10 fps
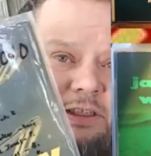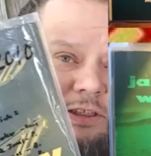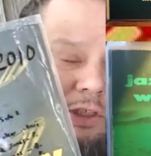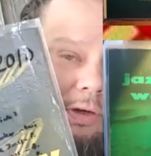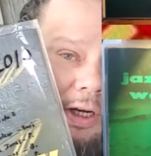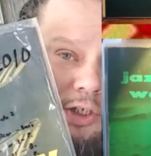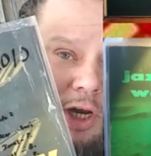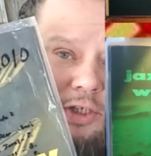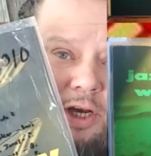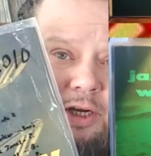is the great
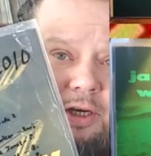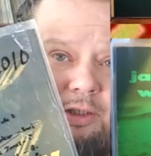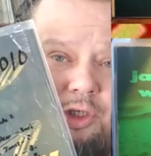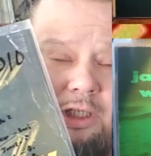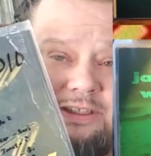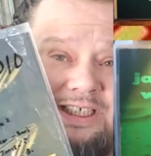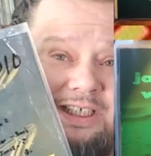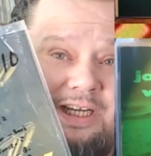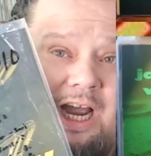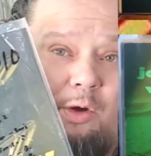J.J. Johnson and
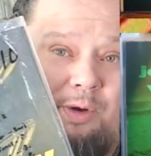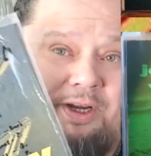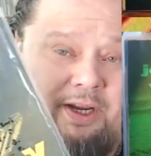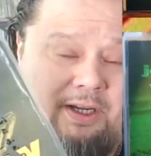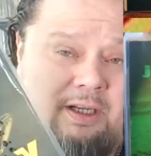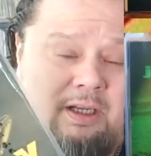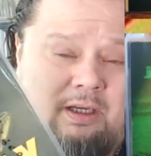Kai Winding.